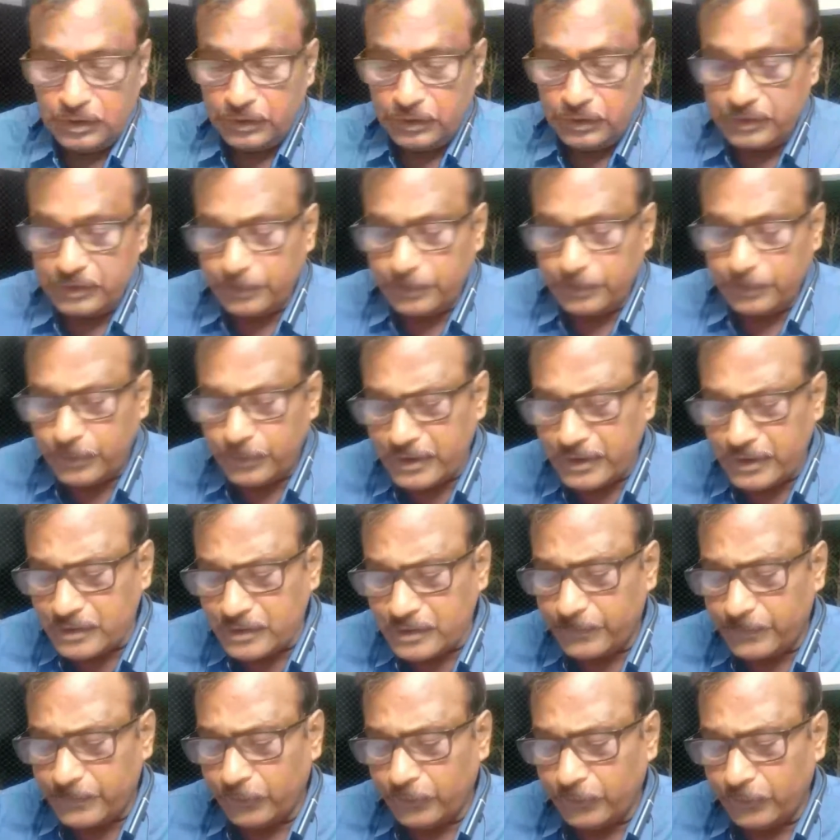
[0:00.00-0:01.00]
Difference
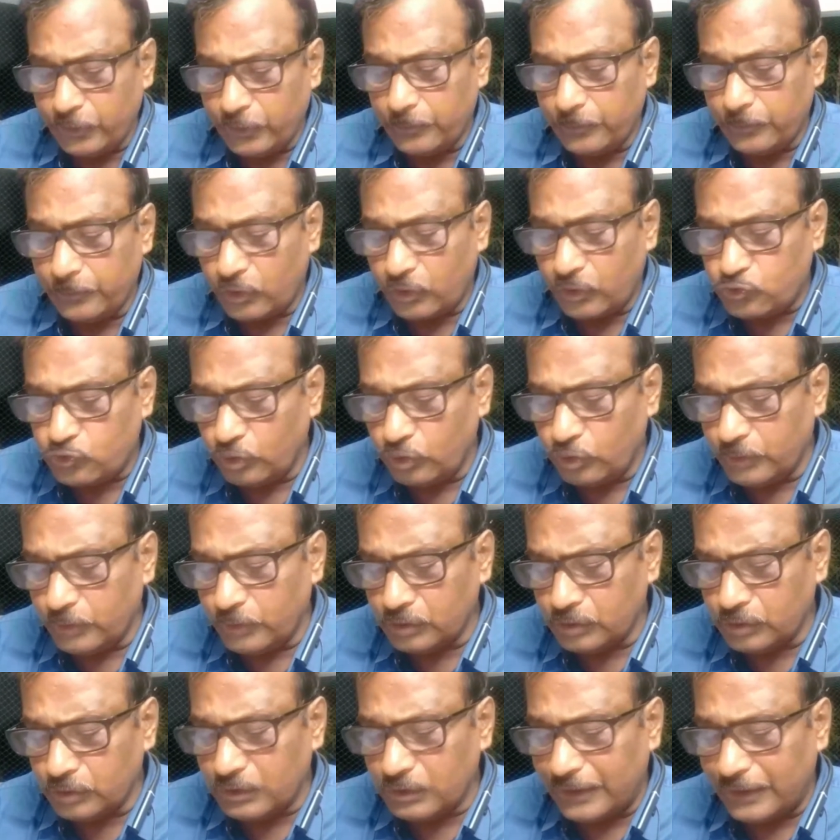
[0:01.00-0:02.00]
between marjul
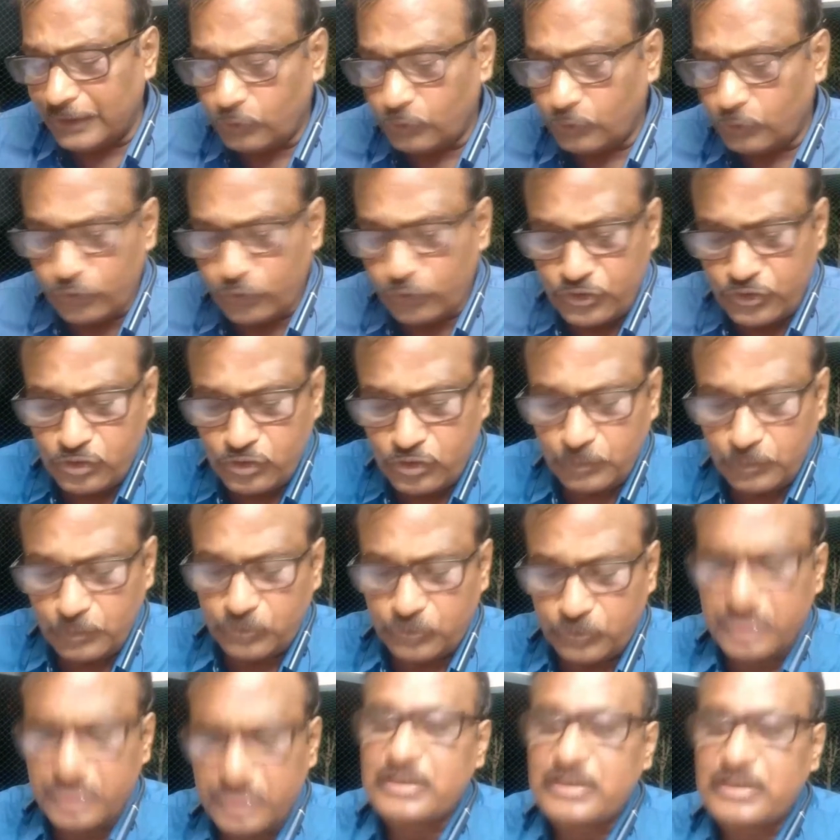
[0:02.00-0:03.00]
maut and donatio
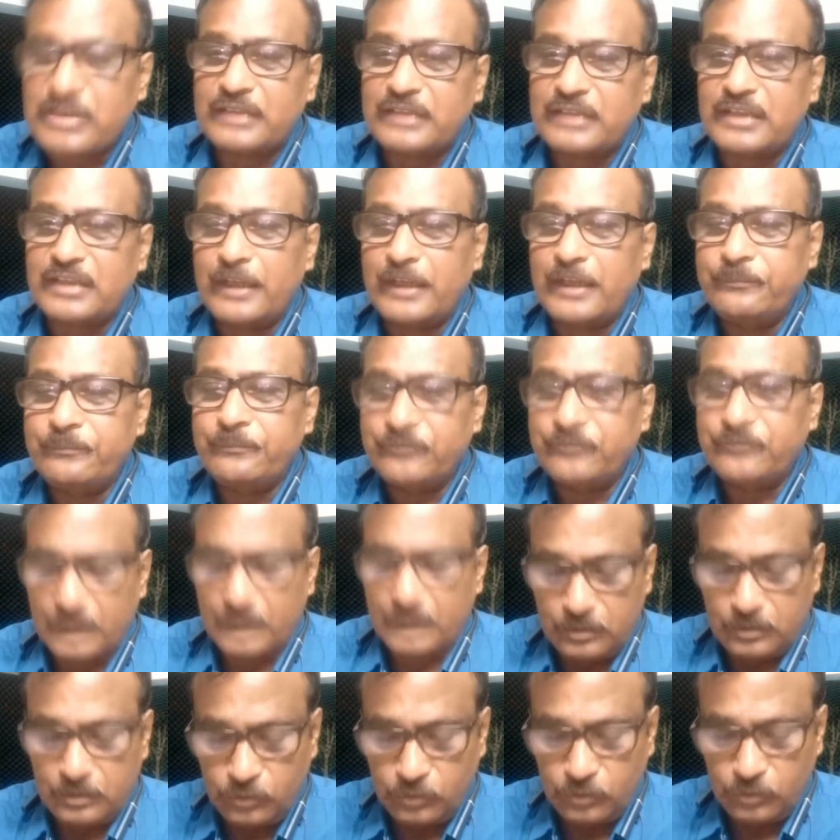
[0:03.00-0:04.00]
mortis causa.
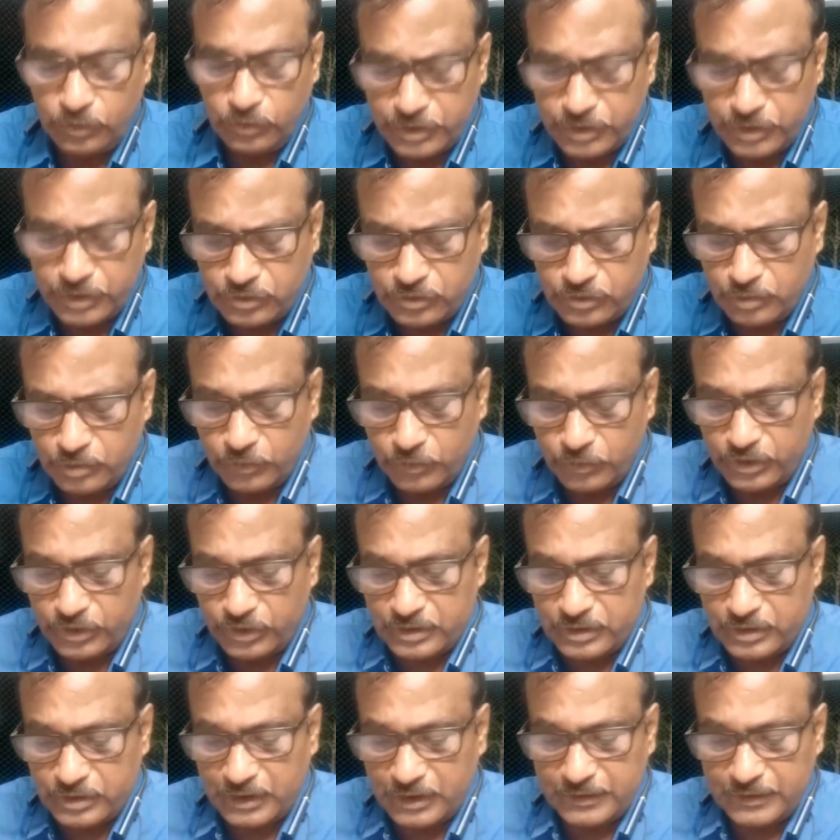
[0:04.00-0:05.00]
Donatio
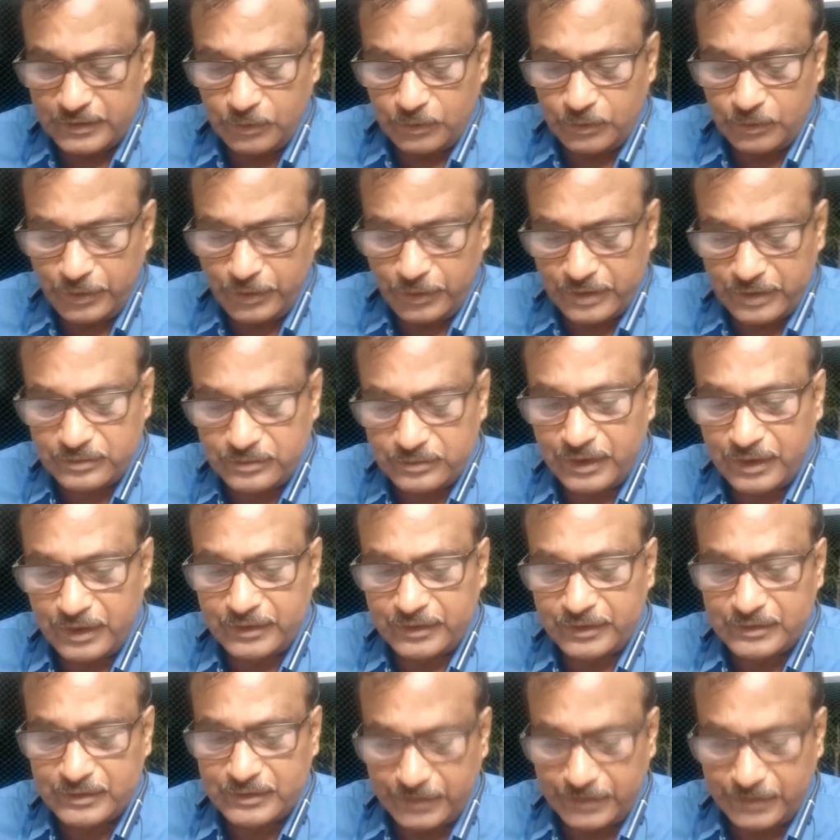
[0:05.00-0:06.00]
mortis causa, what is that
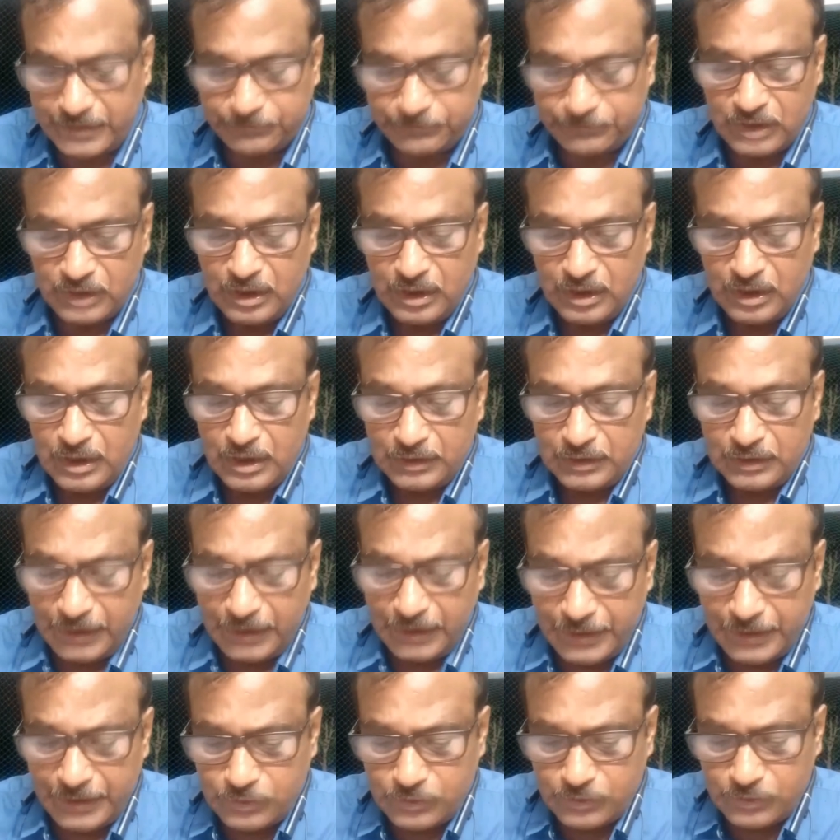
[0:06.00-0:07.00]
is gift? That
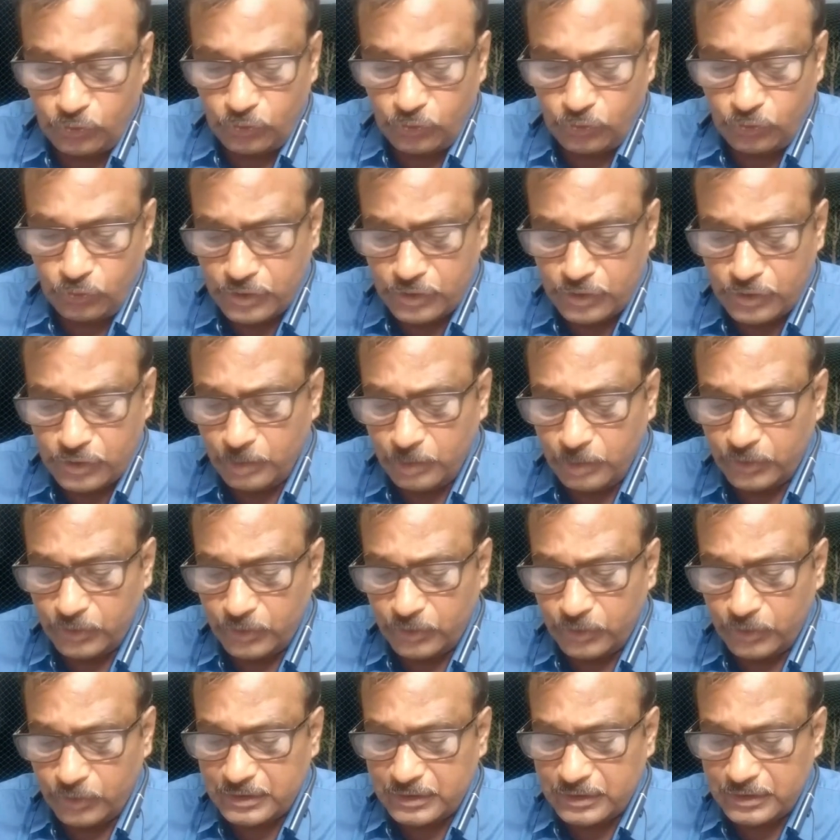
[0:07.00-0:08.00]
is donatio
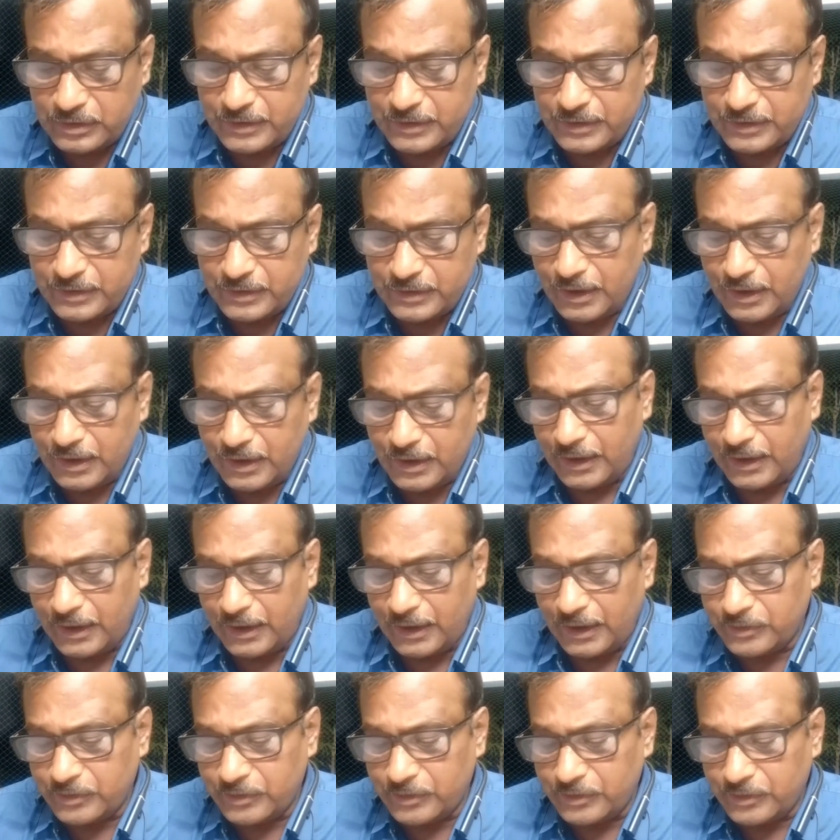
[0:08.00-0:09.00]
mortis causa
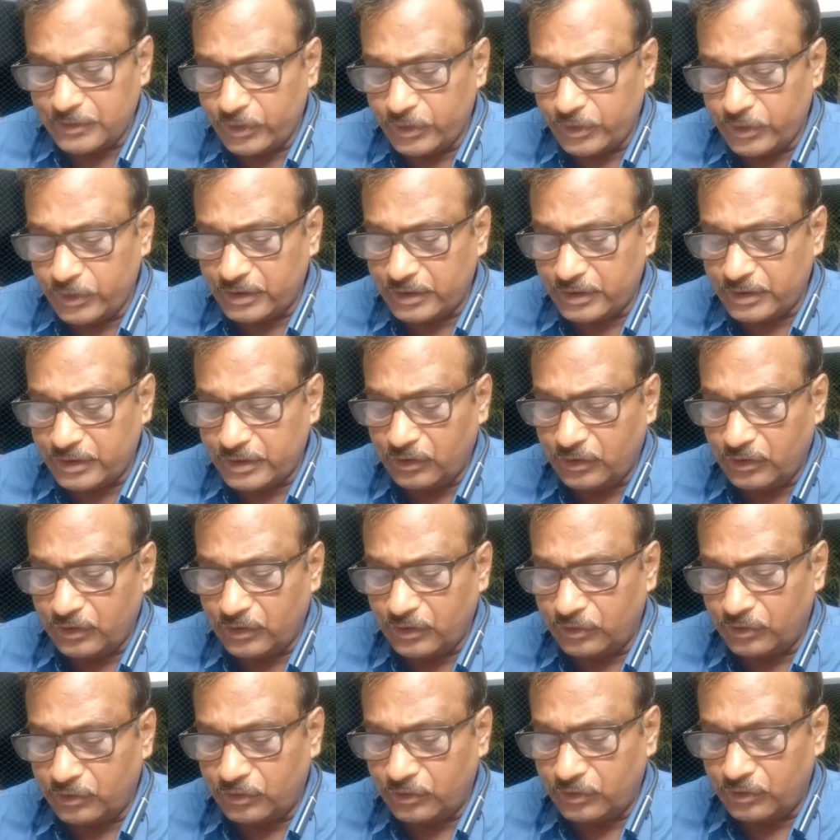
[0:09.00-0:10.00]
as embodied in section
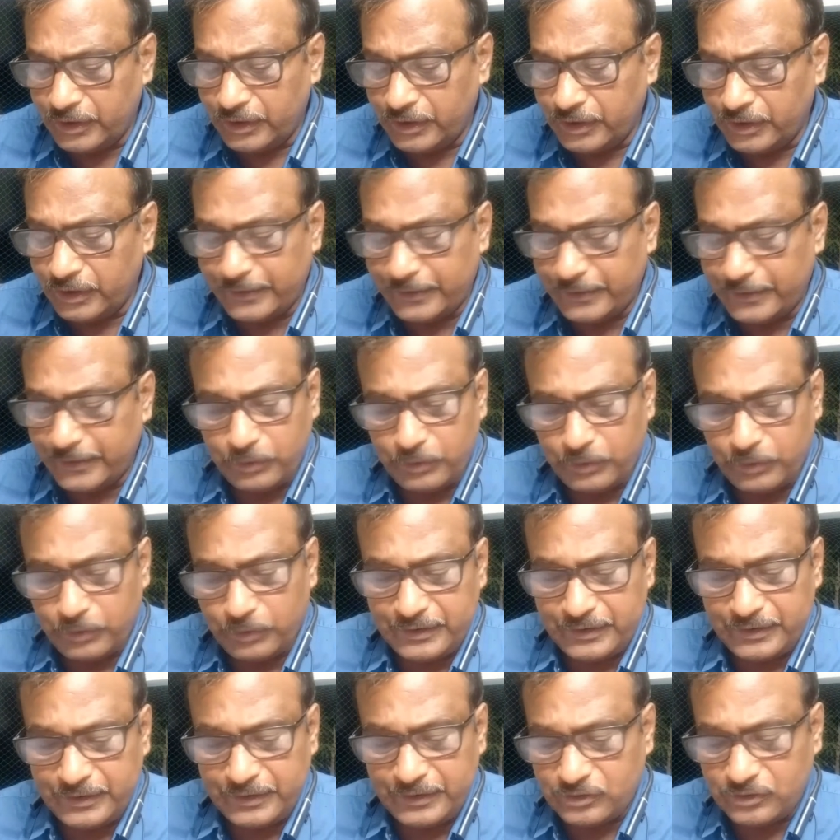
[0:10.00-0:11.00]
191
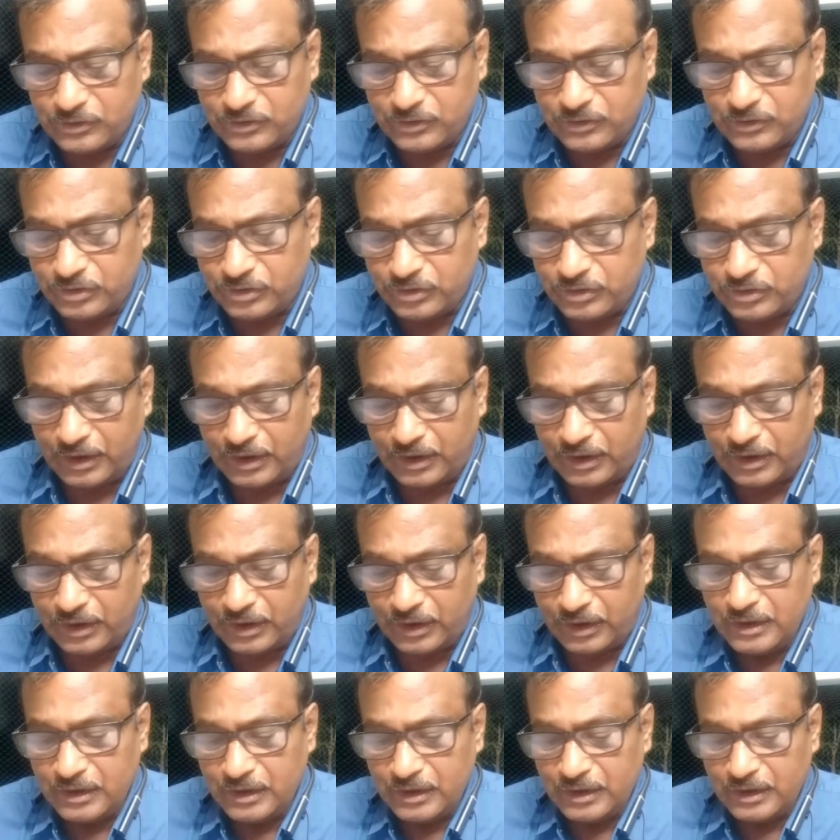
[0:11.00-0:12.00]
Indian Succession Act.
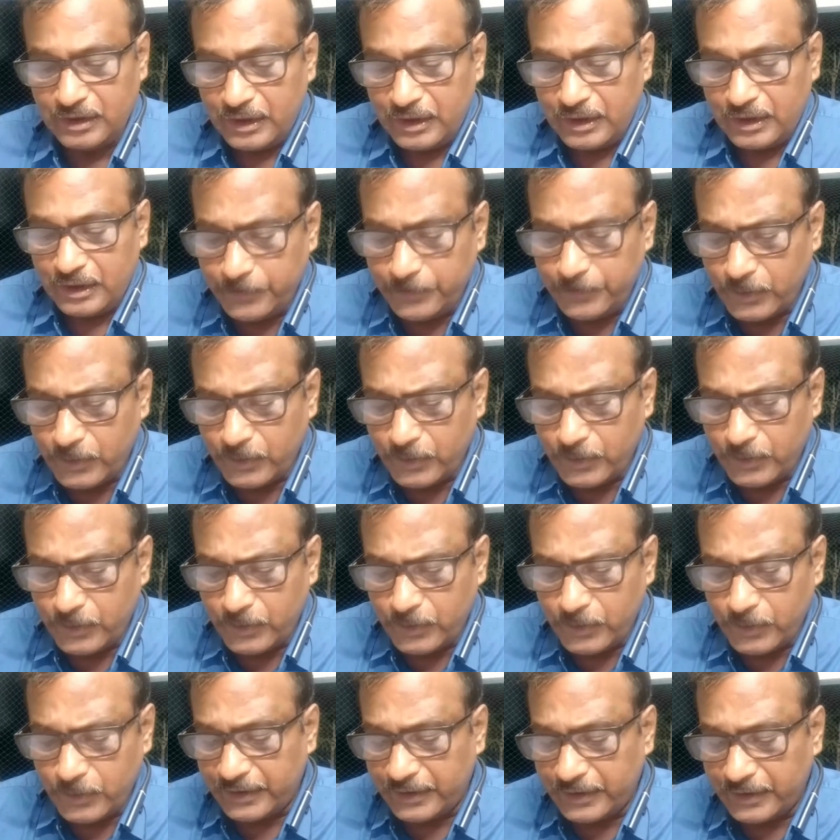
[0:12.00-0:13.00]
Differ from
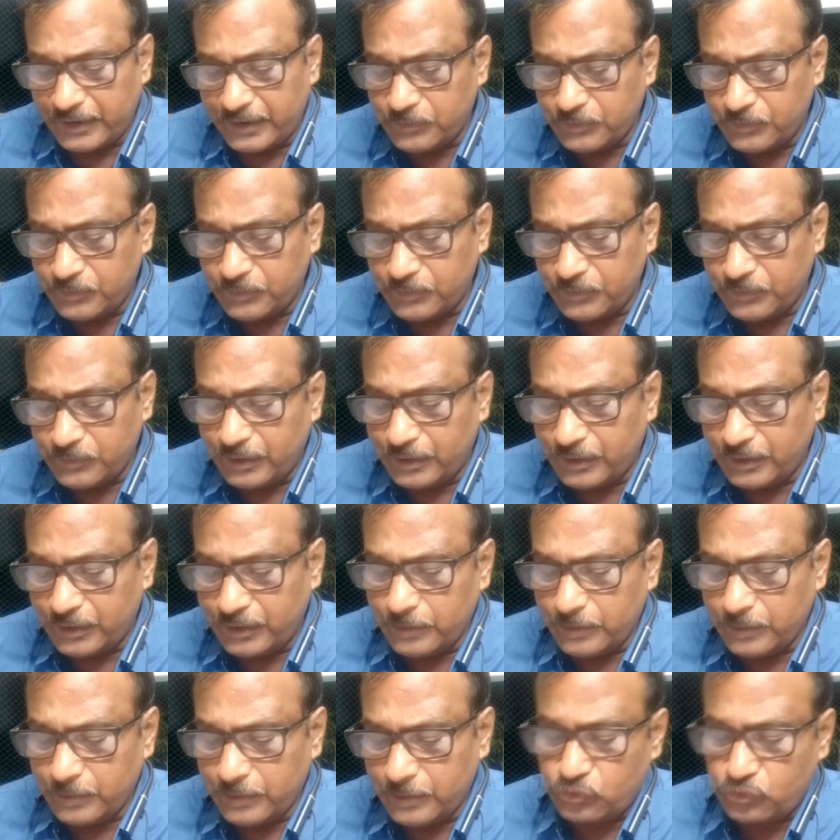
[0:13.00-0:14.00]
the gift made during
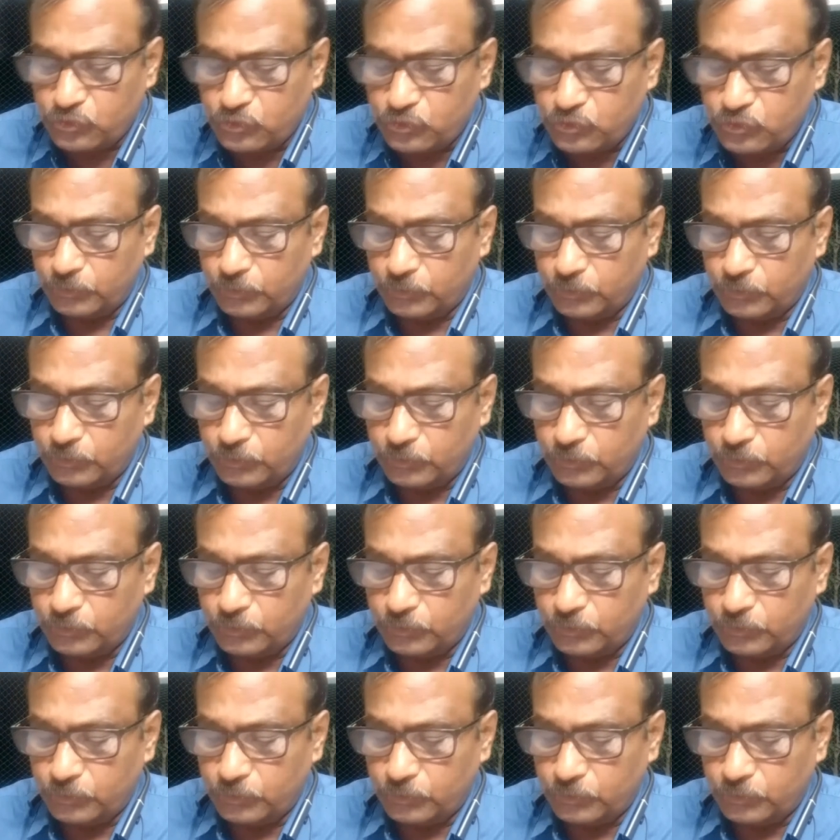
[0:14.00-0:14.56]
marjul maut.